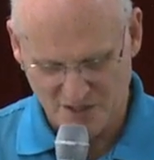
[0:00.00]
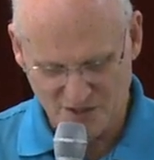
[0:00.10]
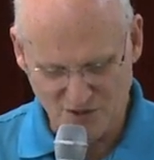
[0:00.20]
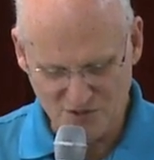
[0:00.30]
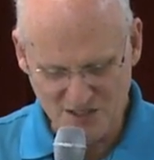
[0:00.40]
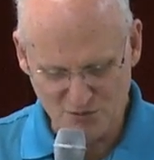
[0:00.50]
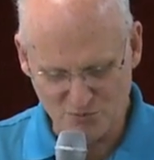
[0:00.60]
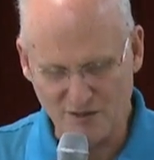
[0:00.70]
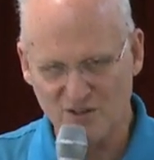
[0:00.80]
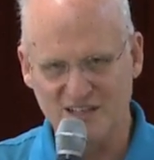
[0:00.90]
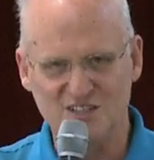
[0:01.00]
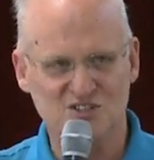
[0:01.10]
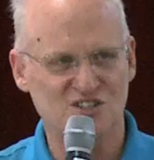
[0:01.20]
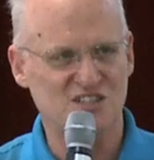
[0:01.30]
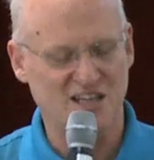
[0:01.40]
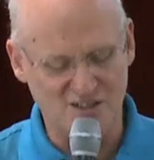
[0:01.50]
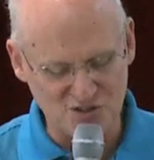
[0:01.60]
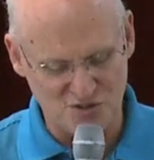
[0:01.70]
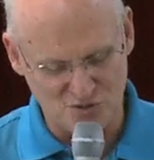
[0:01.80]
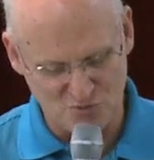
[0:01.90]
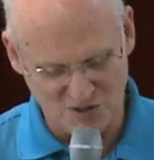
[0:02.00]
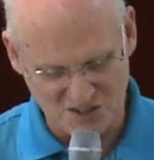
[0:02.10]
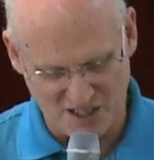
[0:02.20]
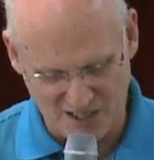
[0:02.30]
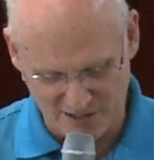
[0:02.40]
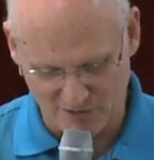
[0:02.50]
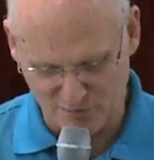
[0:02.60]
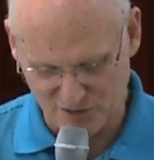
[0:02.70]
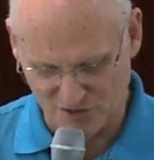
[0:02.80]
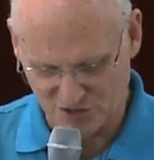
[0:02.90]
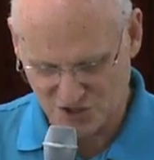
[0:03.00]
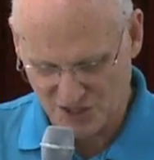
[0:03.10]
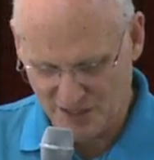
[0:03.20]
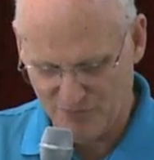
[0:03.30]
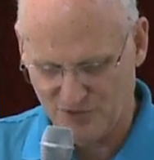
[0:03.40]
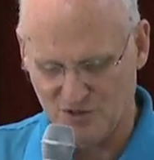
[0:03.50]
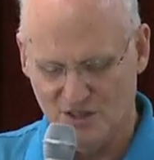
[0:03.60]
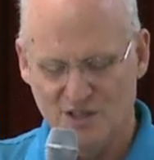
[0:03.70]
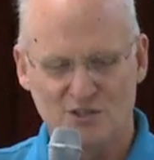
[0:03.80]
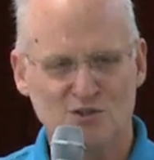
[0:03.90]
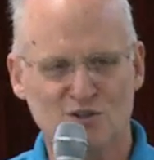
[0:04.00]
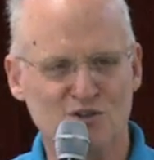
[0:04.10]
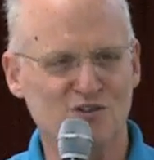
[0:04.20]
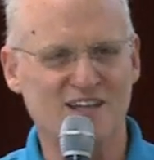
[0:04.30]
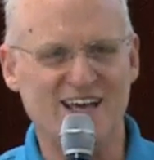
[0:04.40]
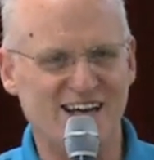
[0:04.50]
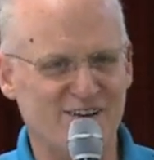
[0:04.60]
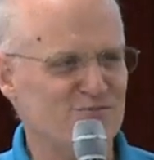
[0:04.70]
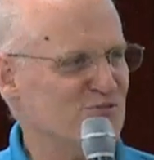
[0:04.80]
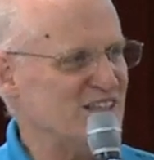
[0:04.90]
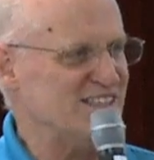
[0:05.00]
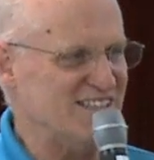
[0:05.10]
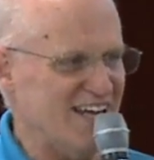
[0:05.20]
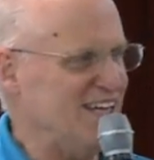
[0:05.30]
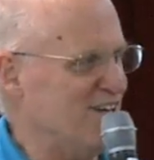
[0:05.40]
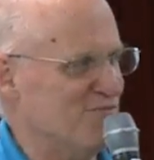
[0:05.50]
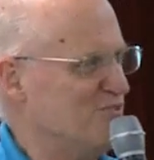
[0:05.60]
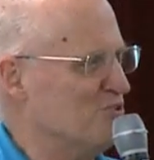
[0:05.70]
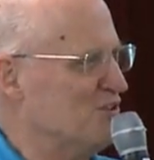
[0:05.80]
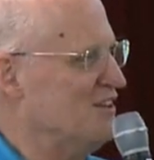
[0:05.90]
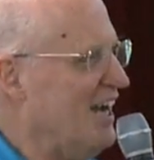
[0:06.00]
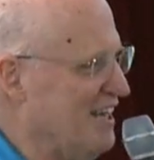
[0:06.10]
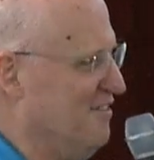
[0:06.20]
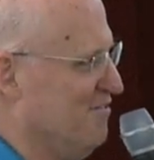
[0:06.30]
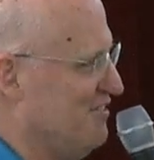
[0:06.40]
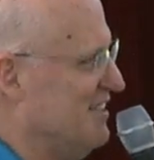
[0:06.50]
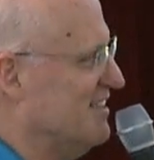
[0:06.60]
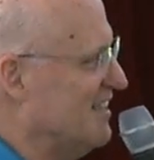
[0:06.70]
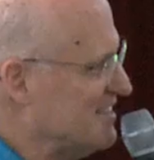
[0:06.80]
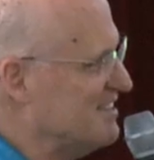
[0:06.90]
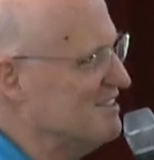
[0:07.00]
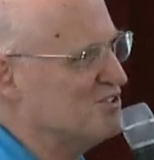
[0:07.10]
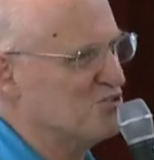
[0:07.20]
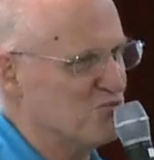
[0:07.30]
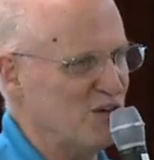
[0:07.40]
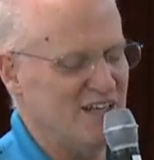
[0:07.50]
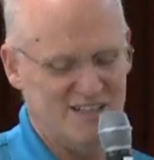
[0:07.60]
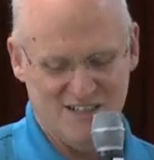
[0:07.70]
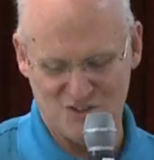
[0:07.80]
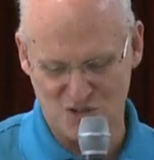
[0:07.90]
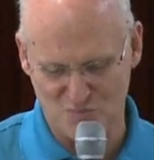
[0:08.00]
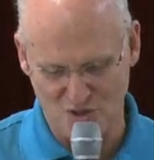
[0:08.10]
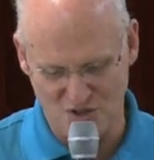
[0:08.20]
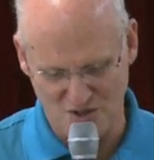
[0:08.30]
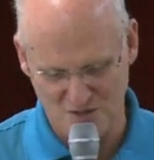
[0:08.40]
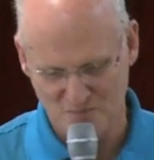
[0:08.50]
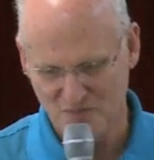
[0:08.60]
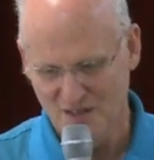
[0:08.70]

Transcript: You don't need revelation to tell you what's honorable or shameful. You learn that every day of your life in lessons great and small.